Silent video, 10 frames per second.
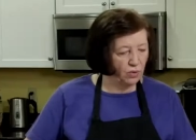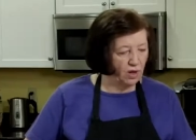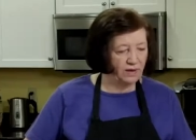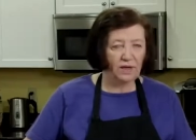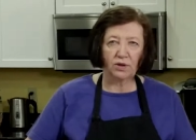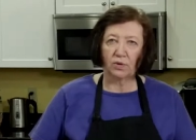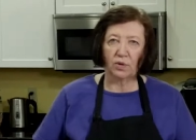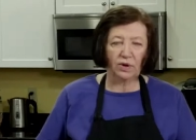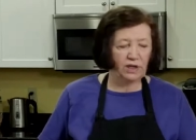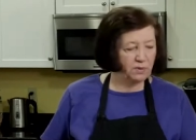through all the other
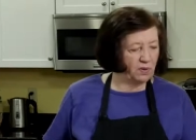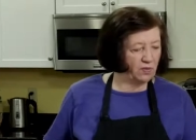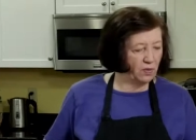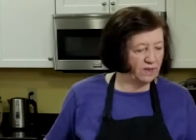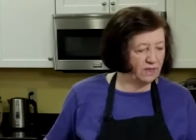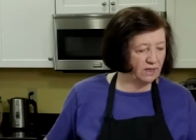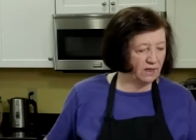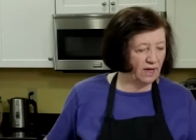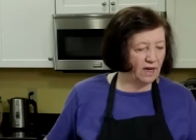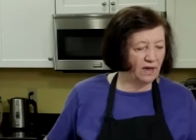ingredients before we
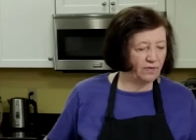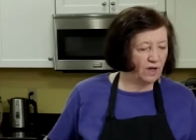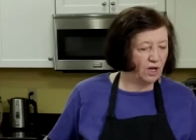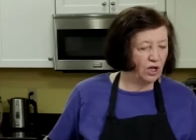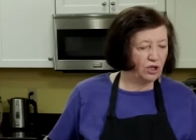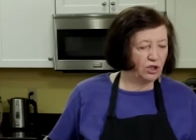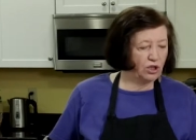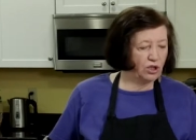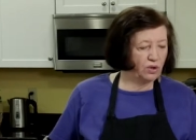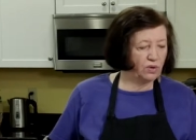start. I have
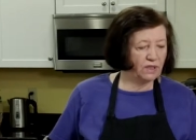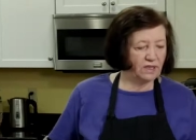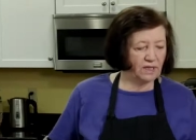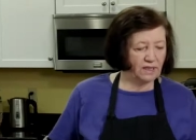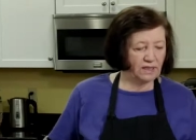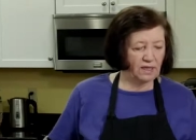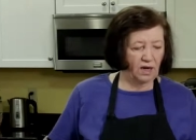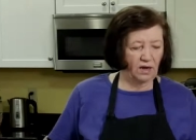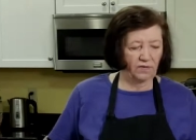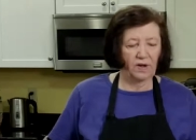two sticks
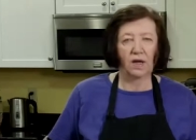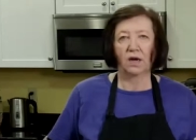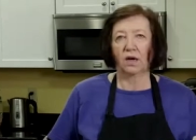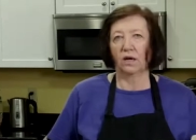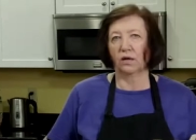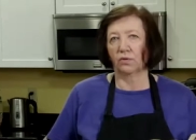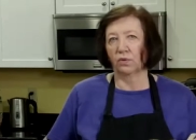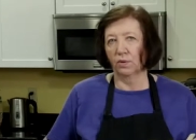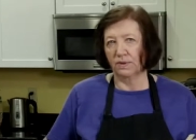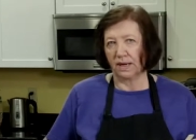of
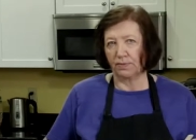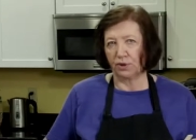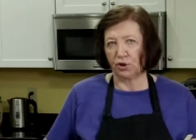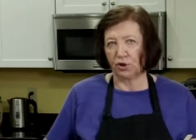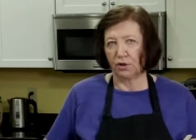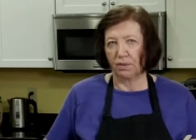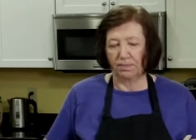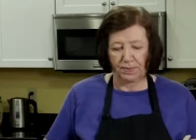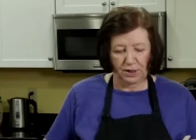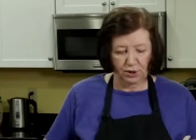room temperature
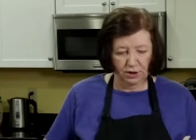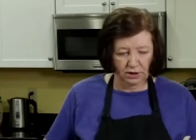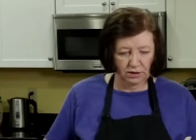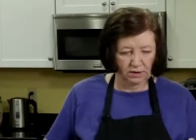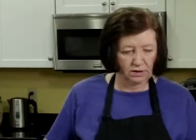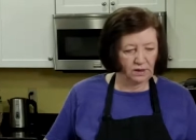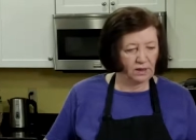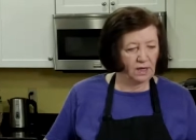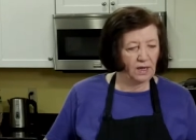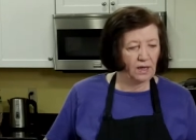butter.
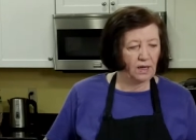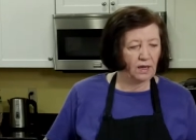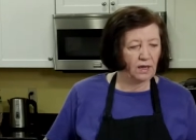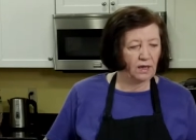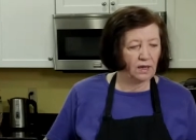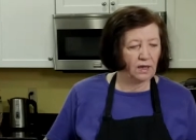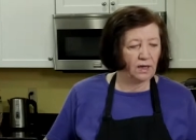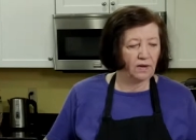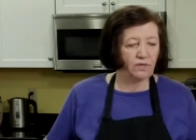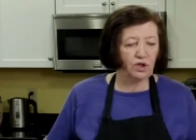I
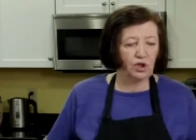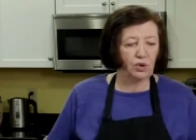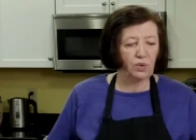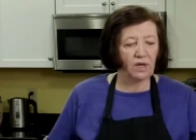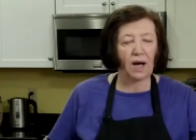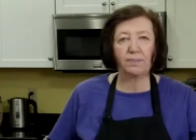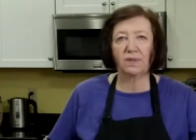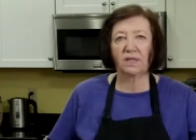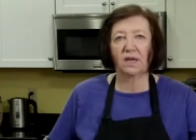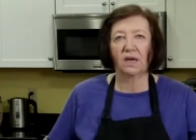have two
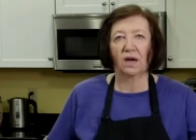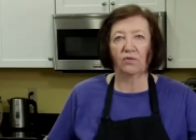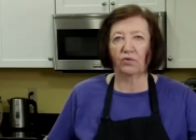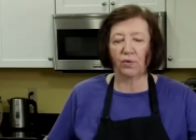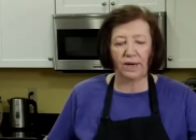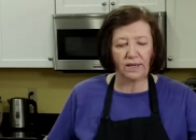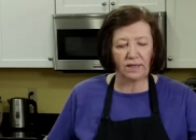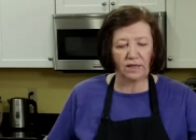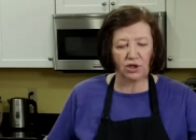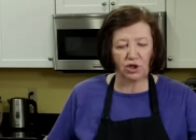cups of
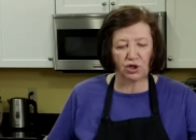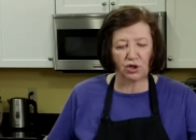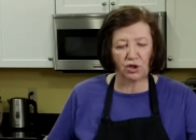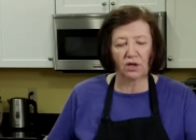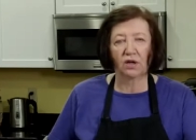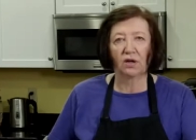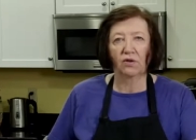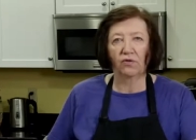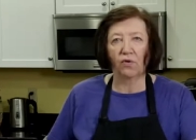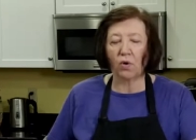granulated sugar,
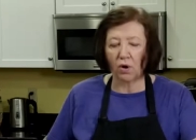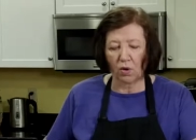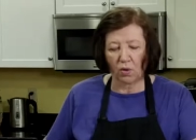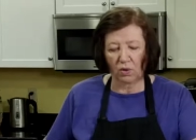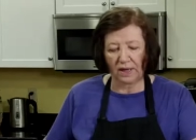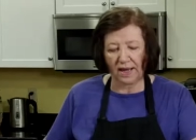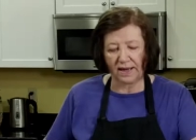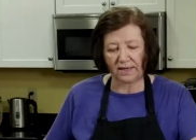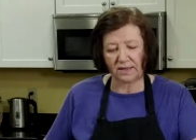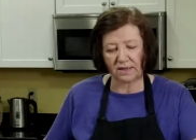four whole
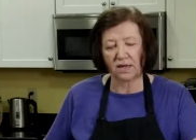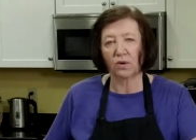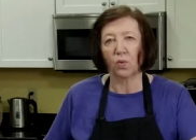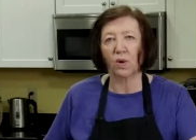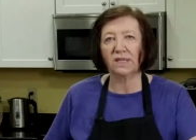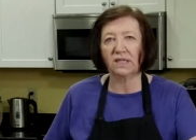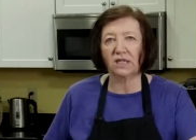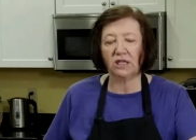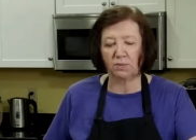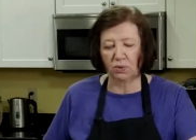eggs, one
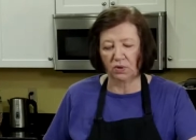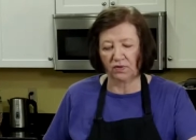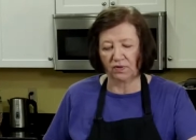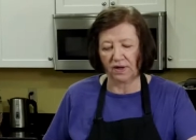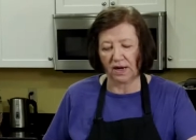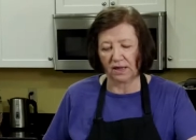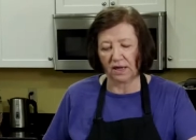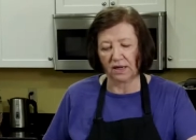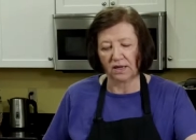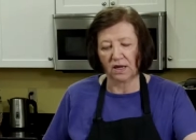teaspoon of
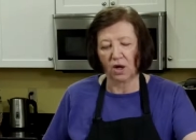vanilla,